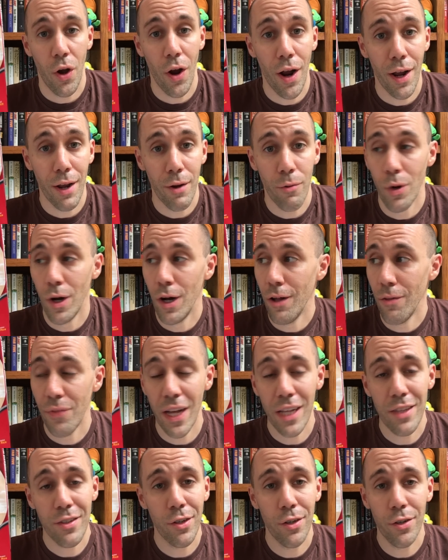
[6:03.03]
Alright, well,
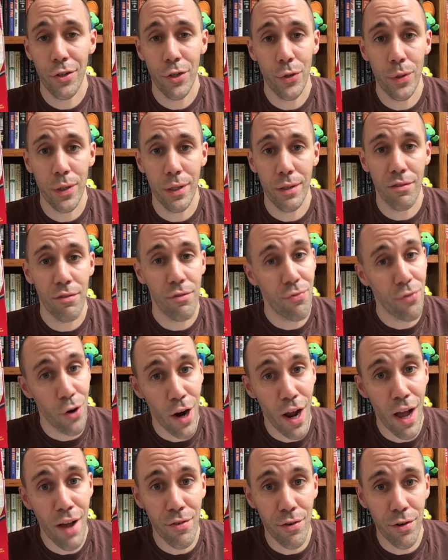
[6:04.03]
that's gonna do it
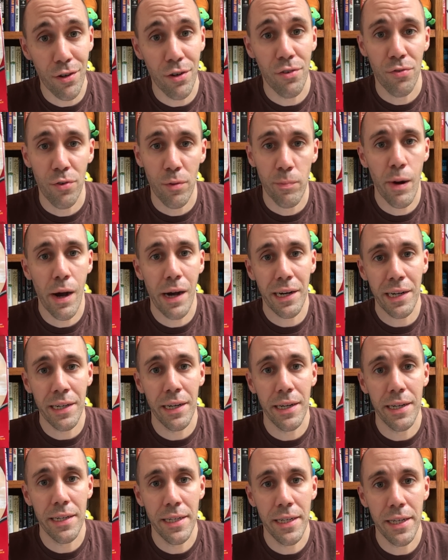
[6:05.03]
forever for Product
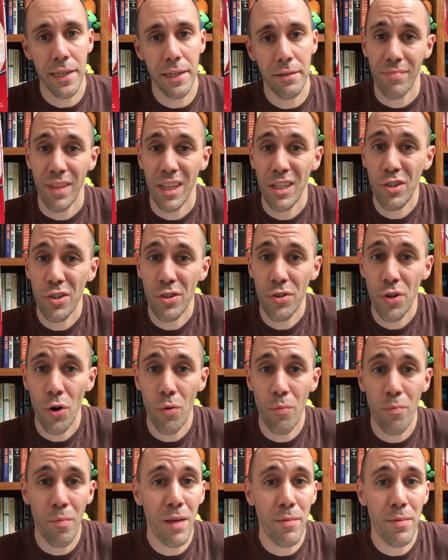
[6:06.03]
19. Let's just
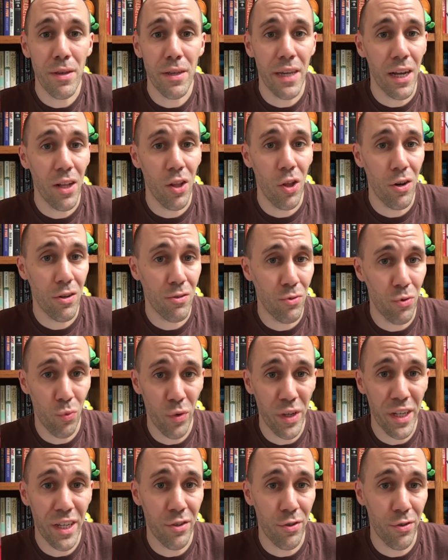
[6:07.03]
hope maybe Kellogg's will
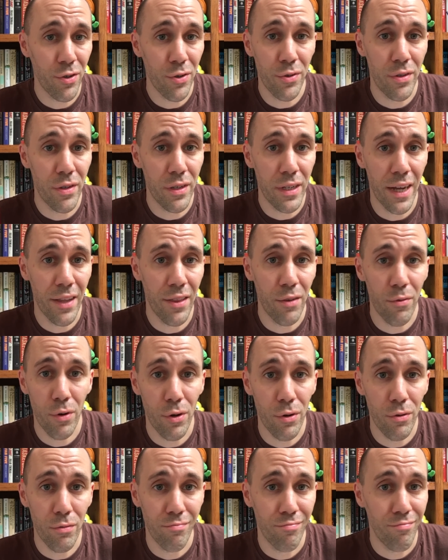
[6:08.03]
reintroduce it down the
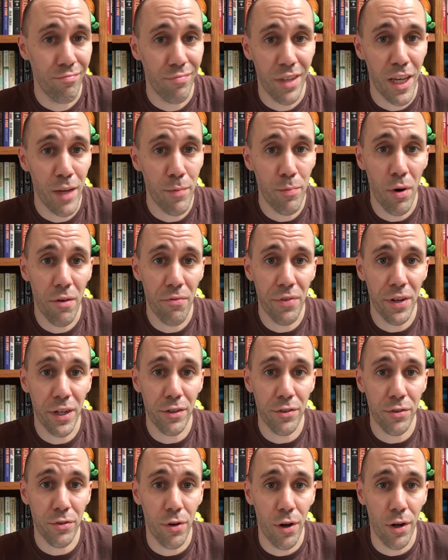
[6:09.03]
road. Keep our
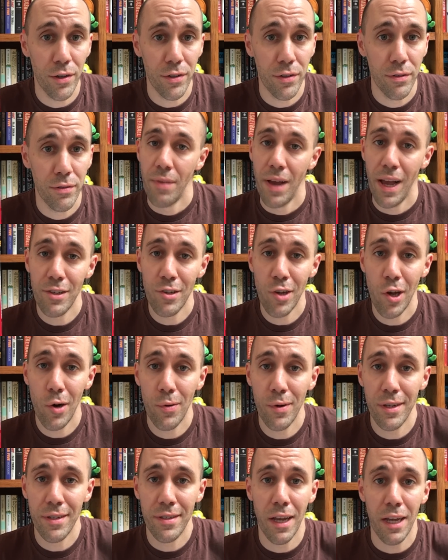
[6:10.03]
fingers crossed. As
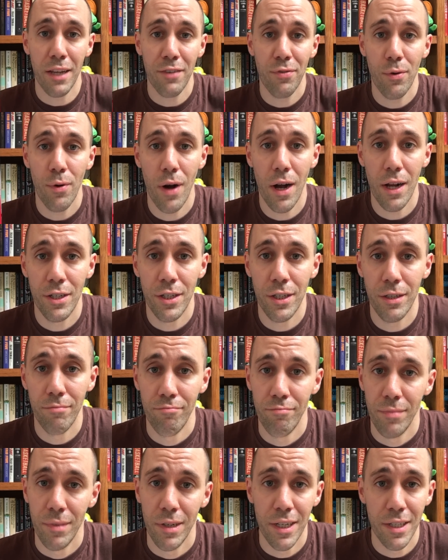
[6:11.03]
always, thanks for watching.